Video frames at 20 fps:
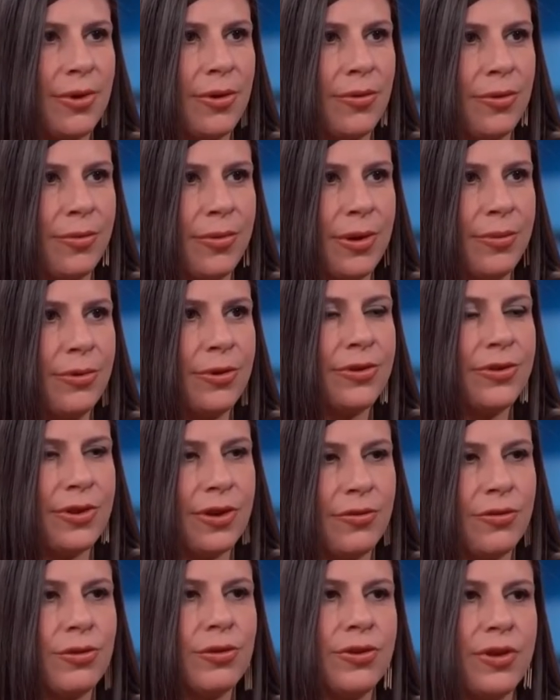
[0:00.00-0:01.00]
I remember
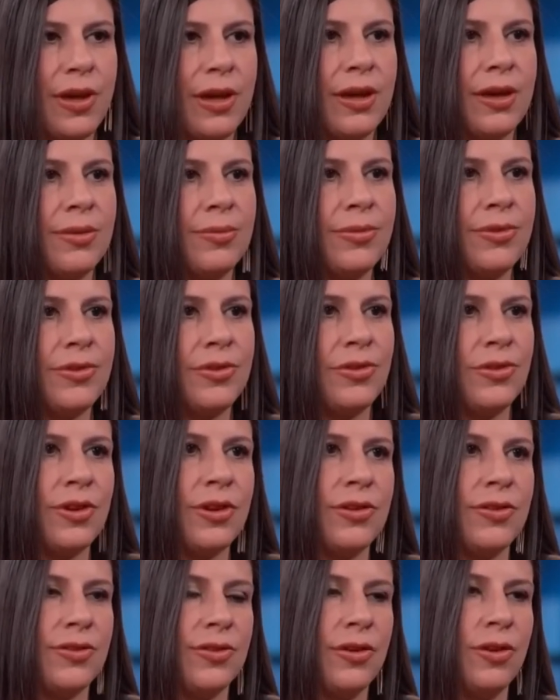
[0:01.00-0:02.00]
several times,
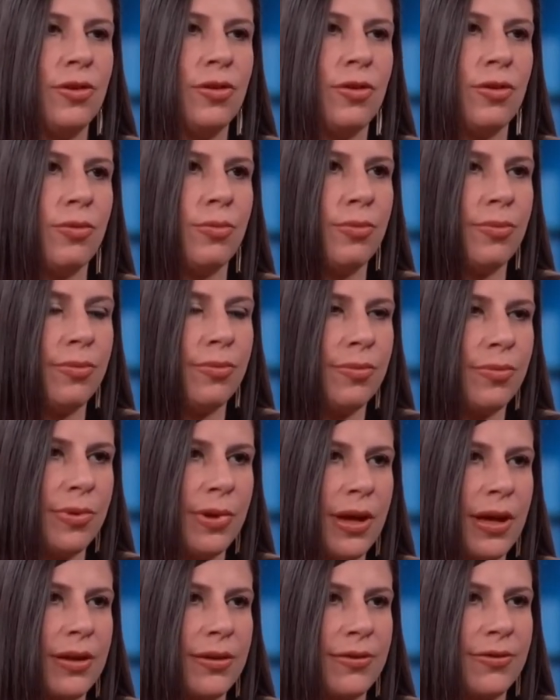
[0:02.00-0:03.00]
just, you know,
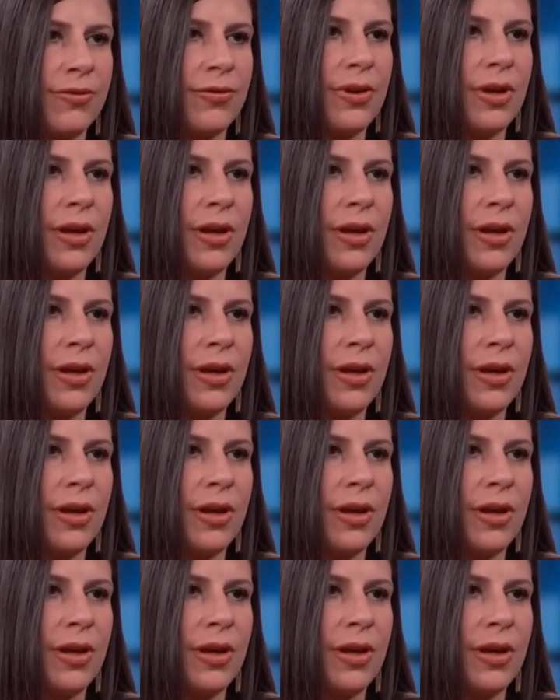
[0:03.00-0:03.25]
kind of